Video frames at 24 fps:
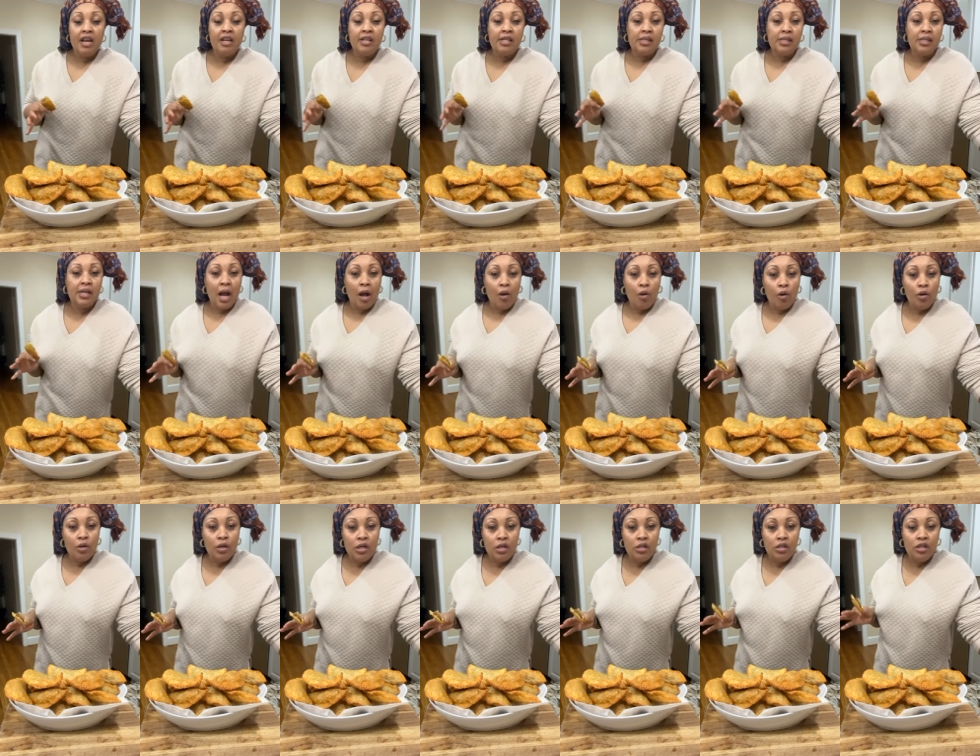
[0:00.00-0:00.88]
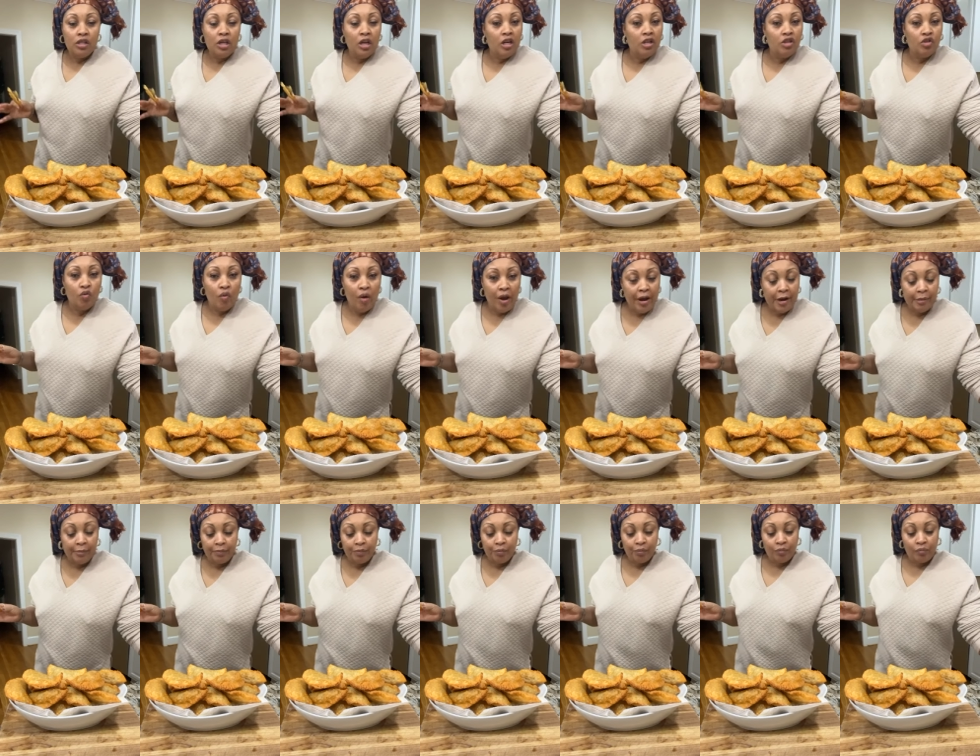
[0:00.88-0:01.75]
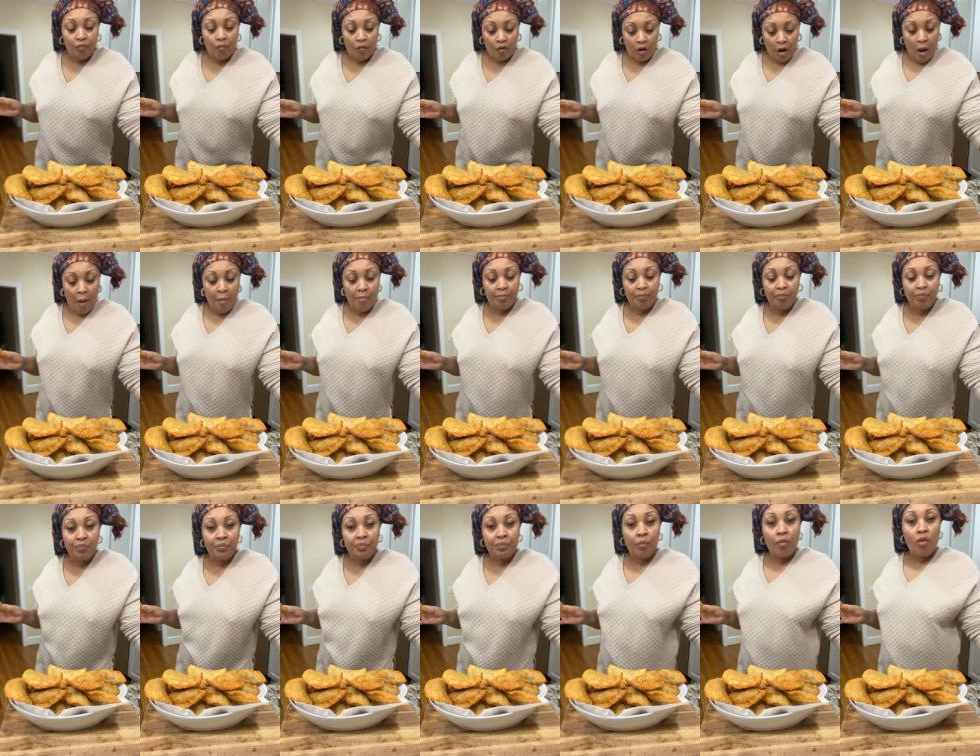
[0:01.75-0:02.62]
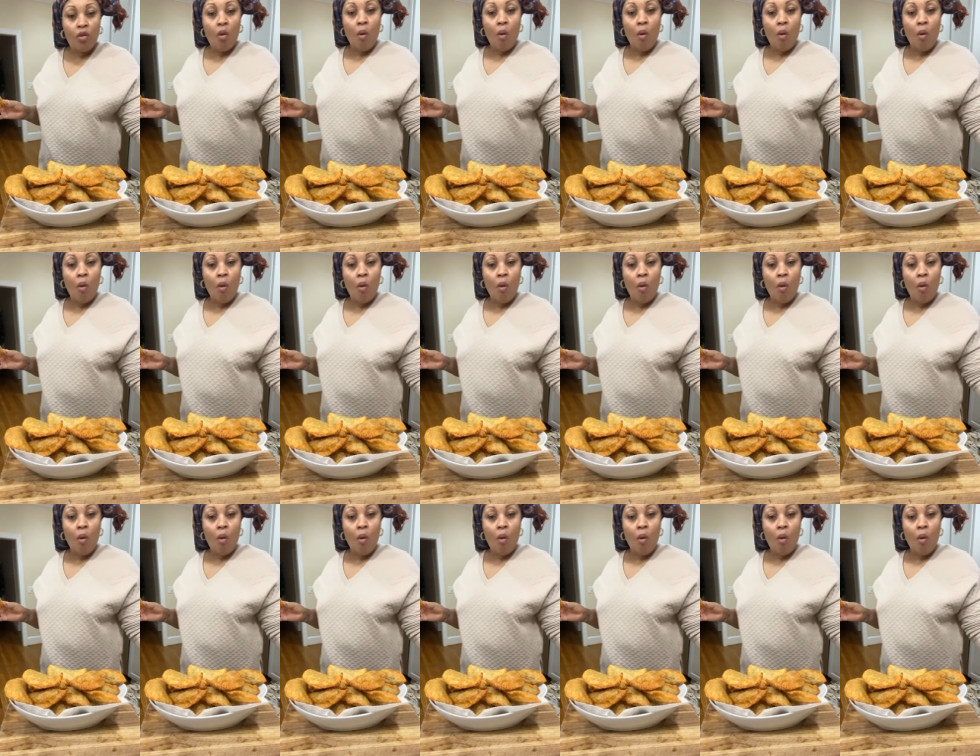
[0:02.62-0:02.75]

they can snack on this till it's ready, okay?